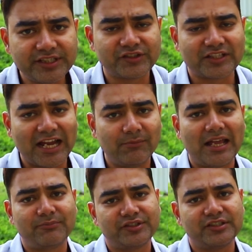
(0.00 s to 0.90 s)
these time
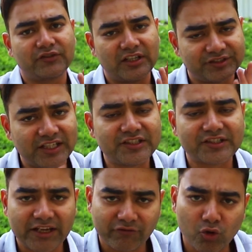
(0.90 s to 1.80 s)
lapses for
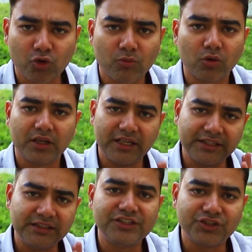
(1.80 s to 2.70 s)
6K photo mode
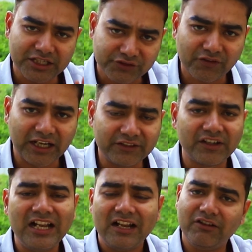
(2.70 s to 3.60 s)
in the GH5
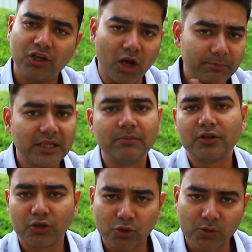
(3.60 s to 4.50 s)
will not be able
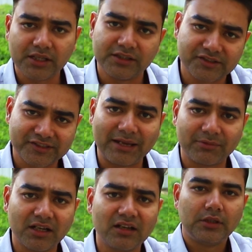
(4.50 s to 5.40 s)
to do it in this
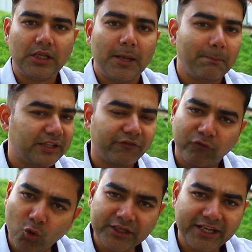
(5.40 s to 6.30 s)
camera. But the
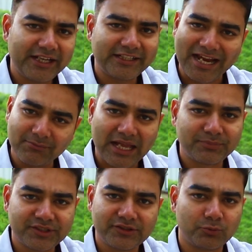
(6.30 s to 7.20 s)
4K time
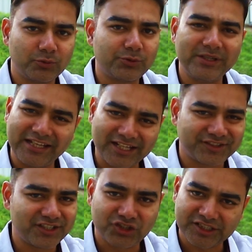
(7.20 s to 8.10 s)
lapses which we
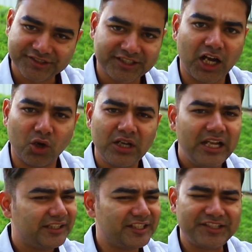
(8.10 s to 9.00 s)
tested just now,
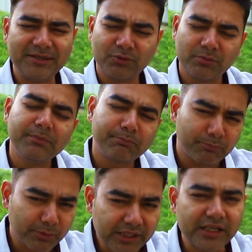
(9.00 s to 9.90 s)
they seem to be
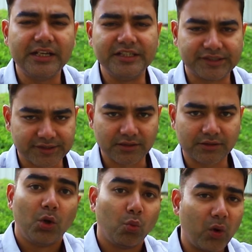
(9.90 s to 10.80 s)
pretty decent.
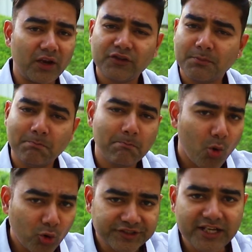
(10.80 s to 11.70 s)
One of the
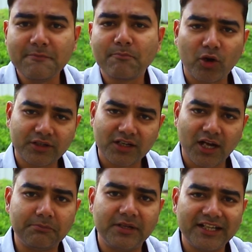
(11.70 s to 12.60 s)
most important
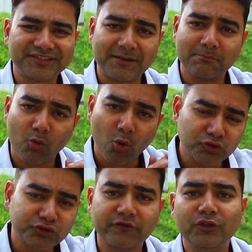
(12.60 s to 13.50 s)
updates that
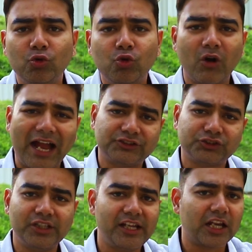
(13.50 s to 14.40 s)
most of you who
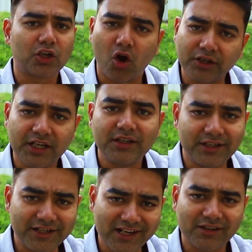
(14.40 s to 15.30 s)
actually are content
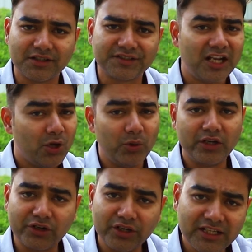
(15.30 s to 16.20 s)
creators
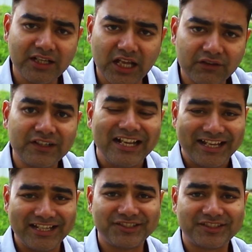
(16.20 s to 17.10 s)
will really love
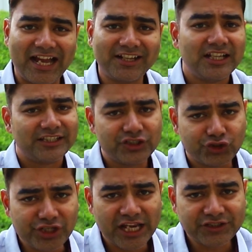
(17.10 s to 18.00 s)
is that the
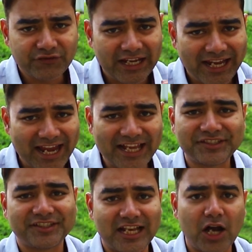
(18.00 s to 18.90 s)
GH5S
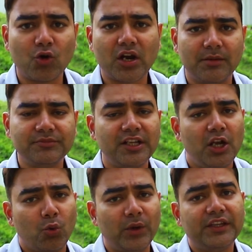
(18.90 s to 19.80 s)
now comes
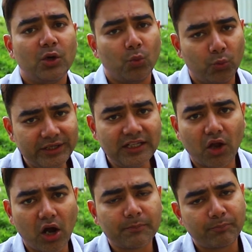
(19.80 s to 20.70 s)
with
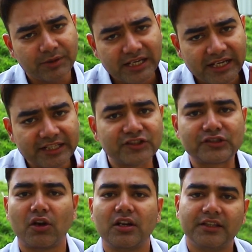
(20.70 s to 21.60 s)
V-Log
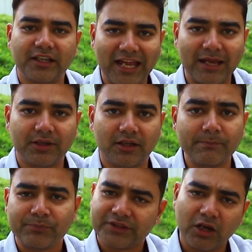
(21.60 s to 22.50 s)
pre-installed in the camera.
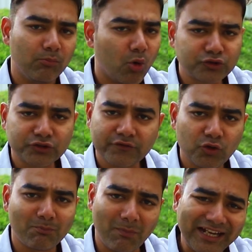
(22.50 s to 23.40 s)
Now most of
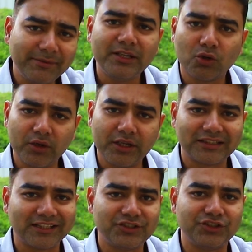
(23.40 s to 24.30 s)
you might be knowing
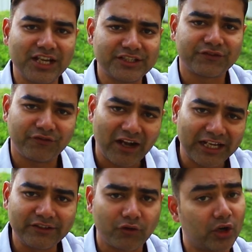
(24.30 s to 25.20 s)
that the
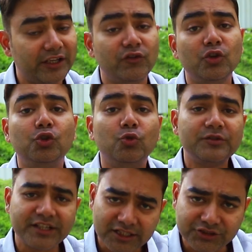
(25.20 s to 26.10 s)
GH5, or if you're
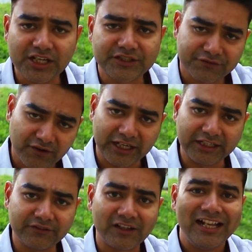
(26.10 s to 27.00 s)
using a
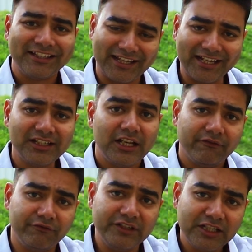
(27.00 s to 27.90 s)
GH5, then
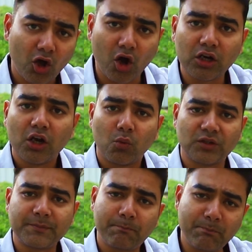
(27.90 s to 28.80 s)
V-Log
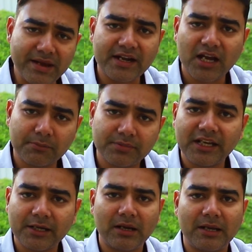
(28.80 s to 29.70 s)
was a paid
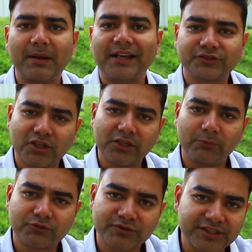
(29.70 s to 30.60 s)
upgrade by Panasonic
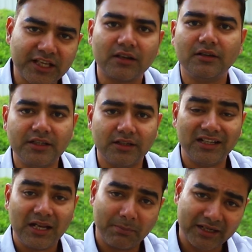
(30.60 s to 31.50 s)
which was there earlier.
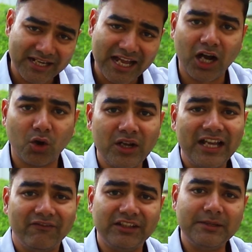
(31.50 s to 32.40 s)
But now
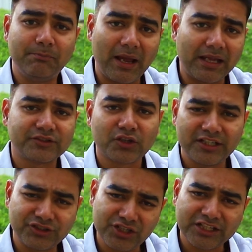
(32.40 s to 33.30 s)
with the
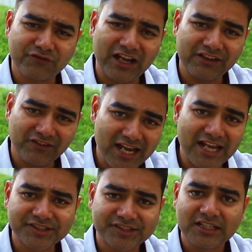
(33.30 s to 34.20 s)
Panasonic
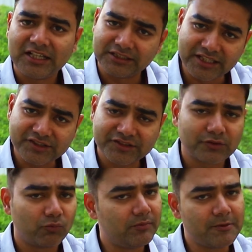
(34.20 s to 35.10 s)
GH5S,
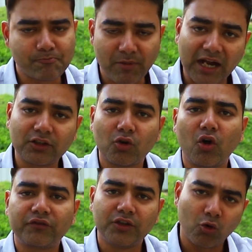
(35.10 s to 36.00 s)
this will be part
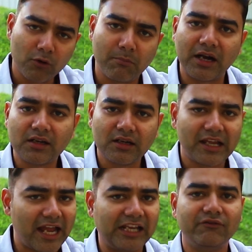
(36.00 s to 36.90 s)
of the whole bundle
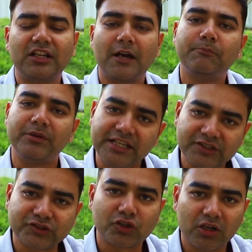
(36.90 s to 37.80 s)
and will come
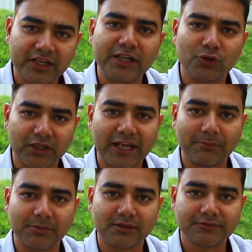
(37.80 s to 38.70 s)
pre-installed into the
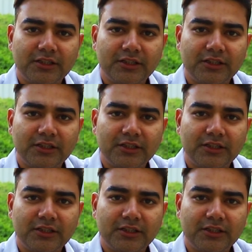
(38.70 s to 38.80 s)
camera.